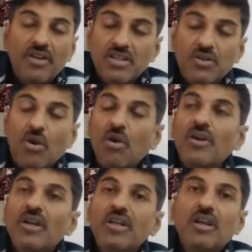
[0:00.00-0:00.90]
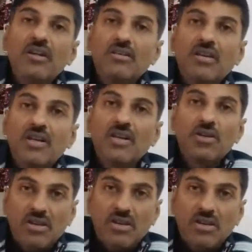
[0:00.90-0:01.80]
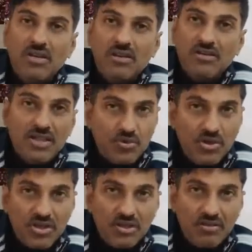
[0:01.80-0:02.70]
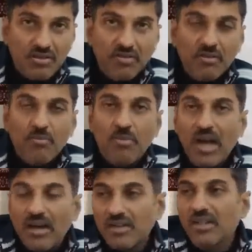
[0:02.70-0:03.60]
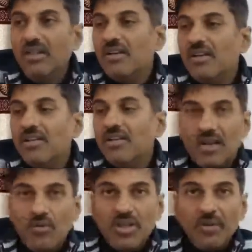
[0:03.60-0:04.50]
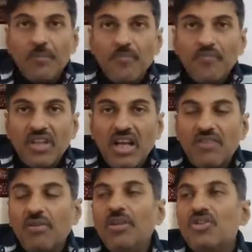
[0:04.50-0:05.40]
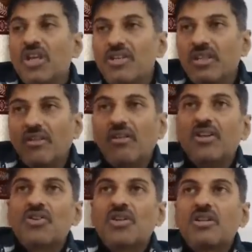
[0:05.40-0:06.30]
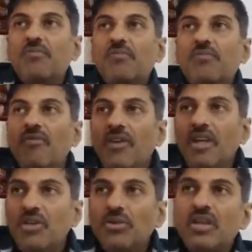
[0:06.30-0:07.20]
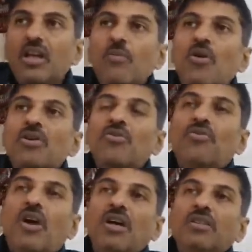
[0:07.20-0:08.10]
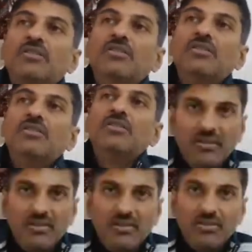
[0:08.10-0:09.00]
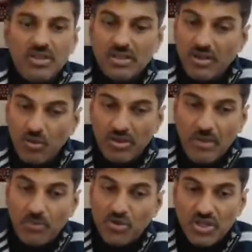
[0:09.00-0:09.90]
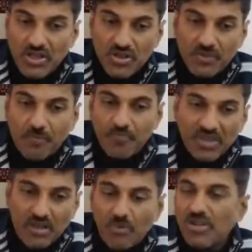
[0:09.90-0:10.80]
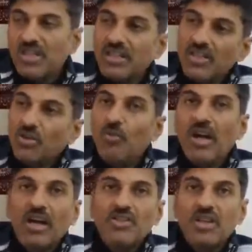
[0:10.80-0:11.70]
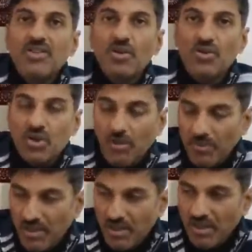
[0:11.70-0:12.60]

it is already under a toss and a situation of a bad surrounding. It will be changing the relationship, the way you think about your father. This is a good time to change. I'm not saying just go back and change your job,